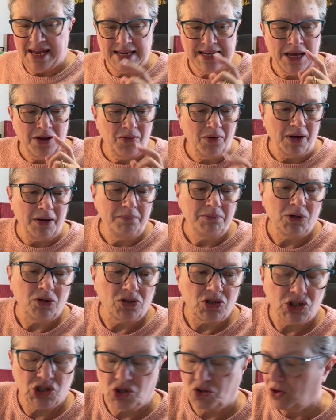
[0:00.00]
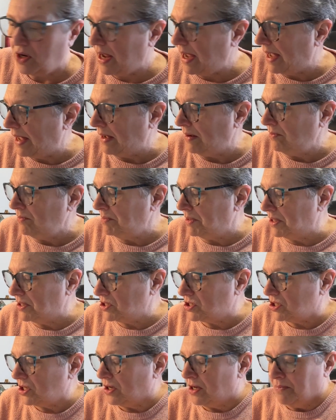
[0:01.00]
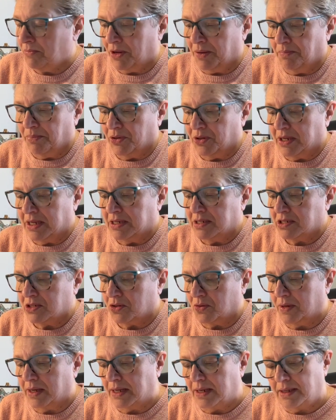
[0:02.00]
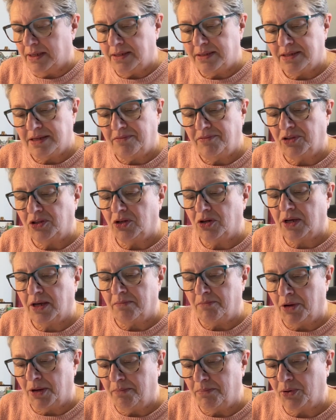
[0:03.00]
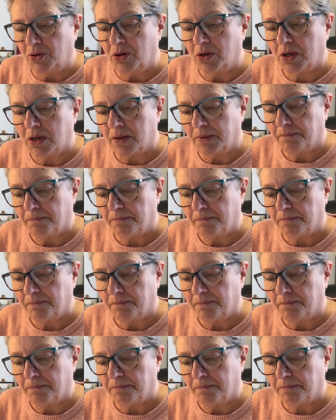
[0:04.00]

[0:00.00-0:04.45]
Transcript: Now, I'm not sure how much time I put into it. Let's have a look in my book.